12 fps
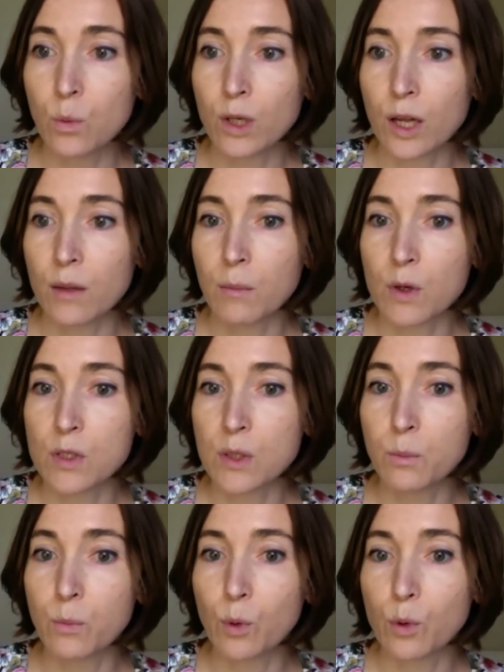what are the most
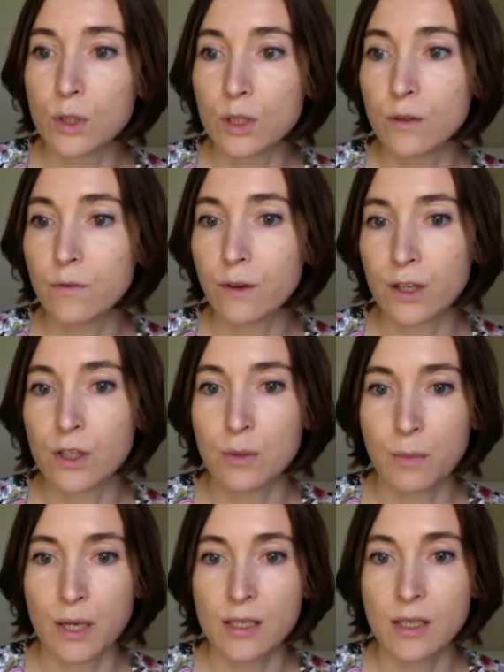important functional
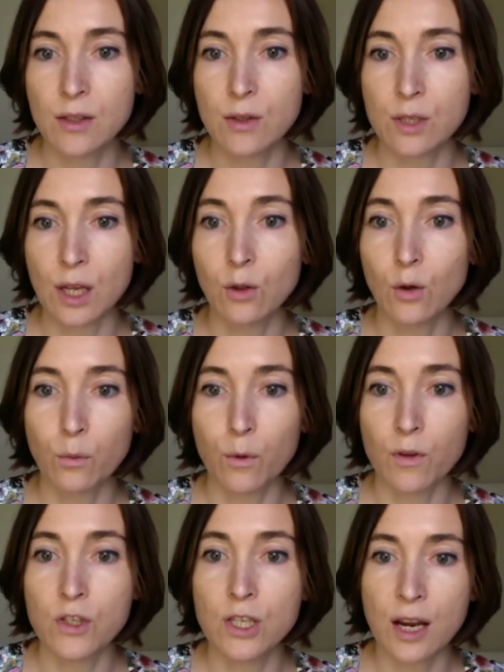medicine to start off
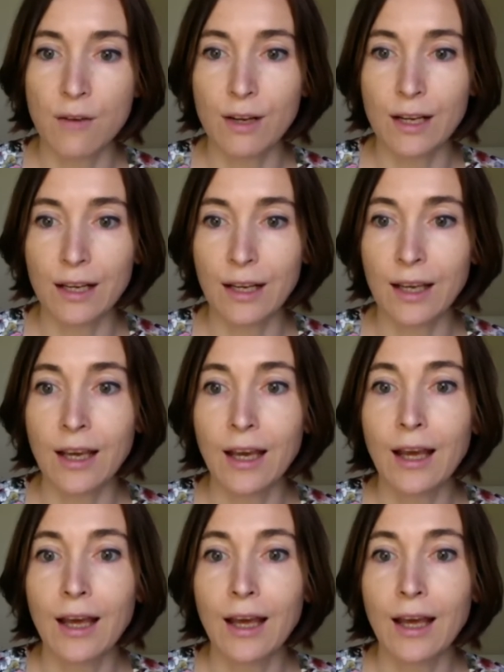with generically?